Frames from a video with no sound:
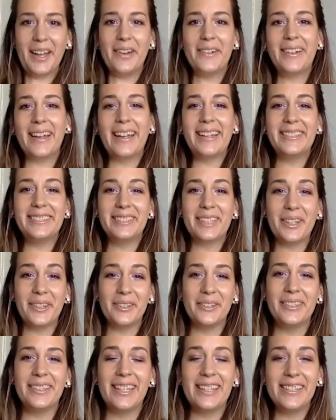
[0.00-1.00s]
Okay,
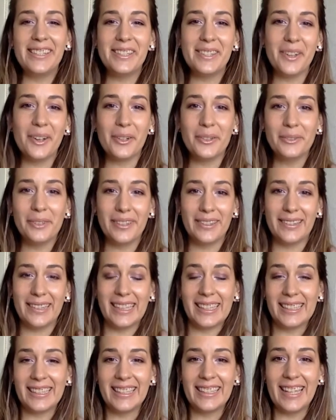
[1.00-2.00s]
so let's start with
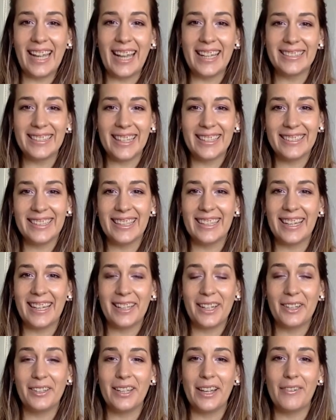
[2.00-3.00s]
knitting. As I said, I
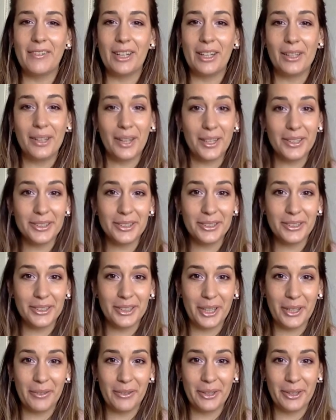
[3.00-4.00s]
don't have a lot to
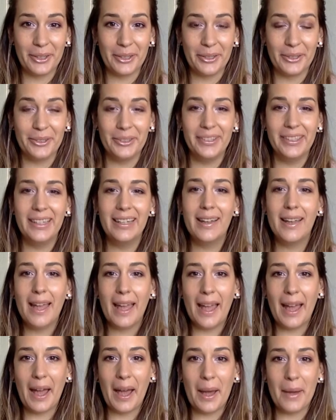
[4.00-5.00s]
share with you,
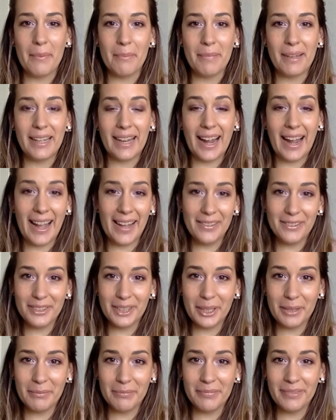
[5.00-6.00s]
but I have
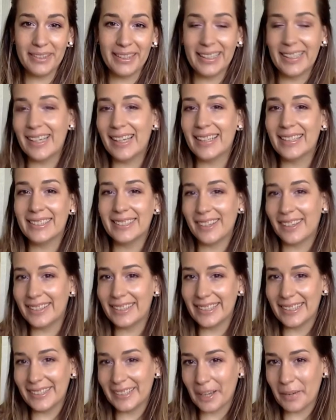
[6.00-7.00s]
something
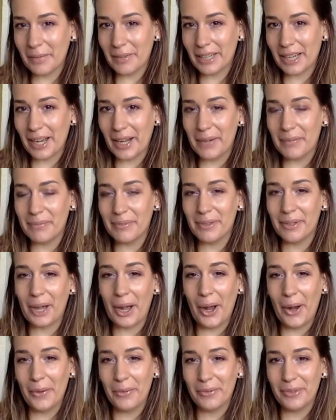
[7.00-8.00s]
exciting coming up
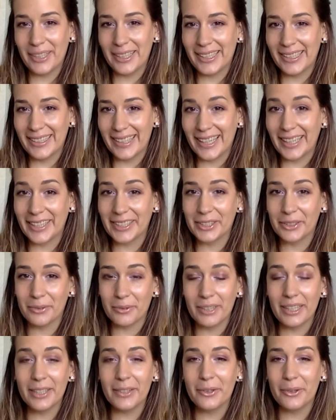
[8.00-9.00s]
hopefully next
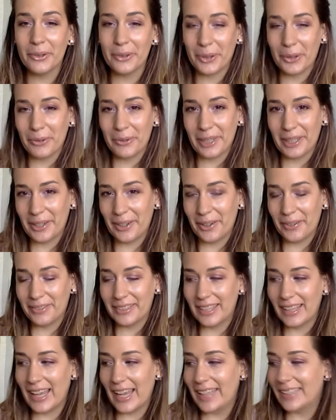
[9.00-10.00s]
week or the week
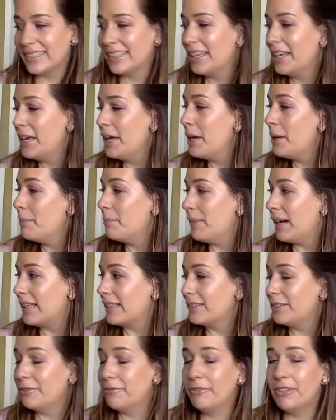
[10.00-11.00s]
after that. But
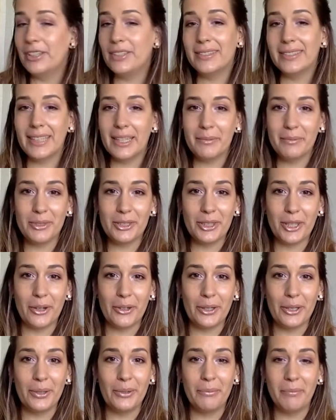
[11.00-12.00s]
first, let me show
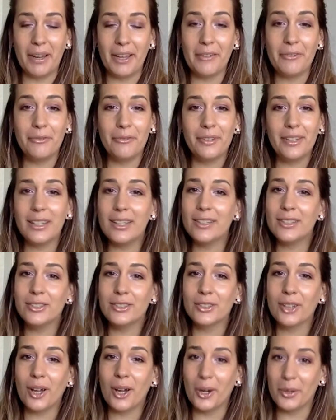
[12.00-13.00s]
you my
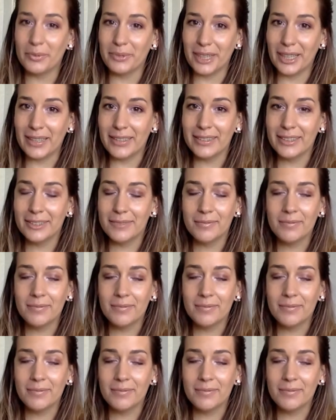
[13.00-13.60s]
finished object.